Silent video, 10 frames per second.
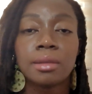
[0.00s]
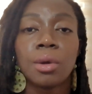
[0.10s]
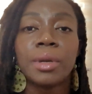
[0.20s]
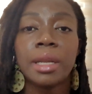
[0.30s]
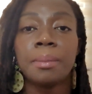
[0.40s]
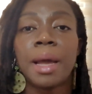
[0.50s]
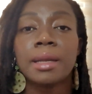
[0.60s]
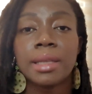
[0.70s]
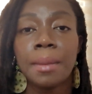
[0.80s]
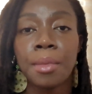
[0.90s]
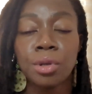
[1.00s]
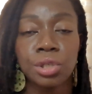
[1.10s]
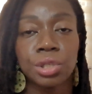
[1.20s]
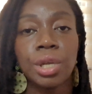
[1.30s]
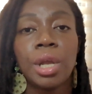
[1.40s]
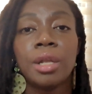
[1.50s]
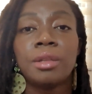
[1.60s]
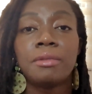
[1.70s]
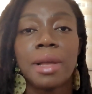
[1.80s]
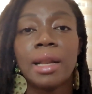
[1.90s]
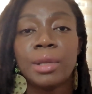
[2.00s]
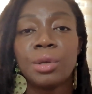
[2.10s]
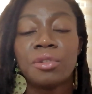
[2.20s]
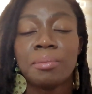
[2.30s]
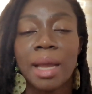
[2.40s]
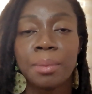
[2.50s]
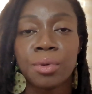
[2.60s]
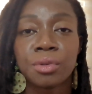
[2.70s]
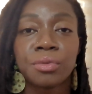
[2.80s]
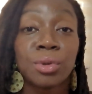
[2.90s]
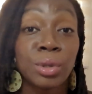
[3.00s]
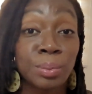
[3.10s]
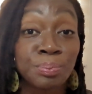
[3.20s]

don't impact that much the value of my portfolio.